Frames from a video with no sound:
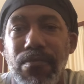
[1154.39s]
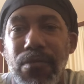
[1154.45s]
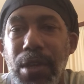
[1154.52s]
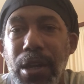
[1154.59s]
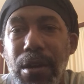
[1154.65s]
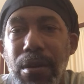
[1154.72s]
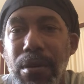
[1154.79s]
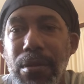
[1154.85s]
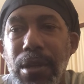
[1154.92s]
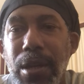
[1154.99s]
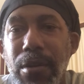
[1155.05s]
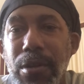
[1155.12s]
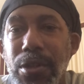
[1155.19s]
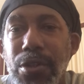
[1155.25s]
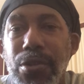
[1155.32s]
that
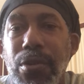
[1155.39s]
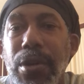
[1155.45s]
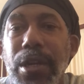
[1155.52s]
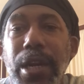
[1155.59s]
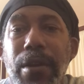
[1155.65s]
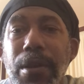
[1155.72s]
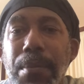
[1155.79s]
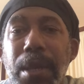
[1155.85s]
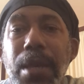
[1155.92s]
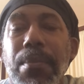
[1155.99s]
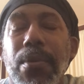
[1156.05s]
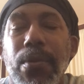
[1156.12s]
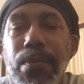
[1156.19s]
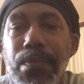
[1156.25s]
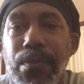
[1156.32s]
are extraordinary
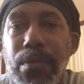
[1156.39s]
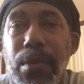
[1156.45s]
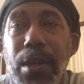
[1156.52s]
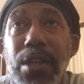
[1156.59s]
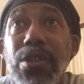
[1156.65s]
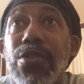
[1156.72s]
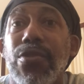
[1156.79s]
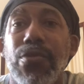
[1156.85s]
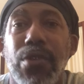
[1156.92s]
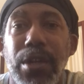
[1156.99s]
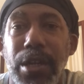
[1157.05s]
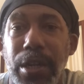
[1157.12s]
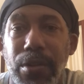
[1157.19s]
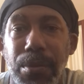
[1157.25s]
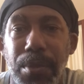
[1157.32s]
people,
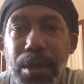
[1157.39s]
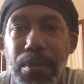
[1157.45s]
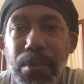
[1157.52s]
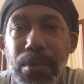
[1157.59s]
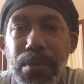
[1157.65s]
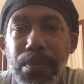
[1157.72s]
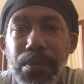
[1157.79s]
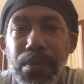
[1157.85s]
extraordinary people.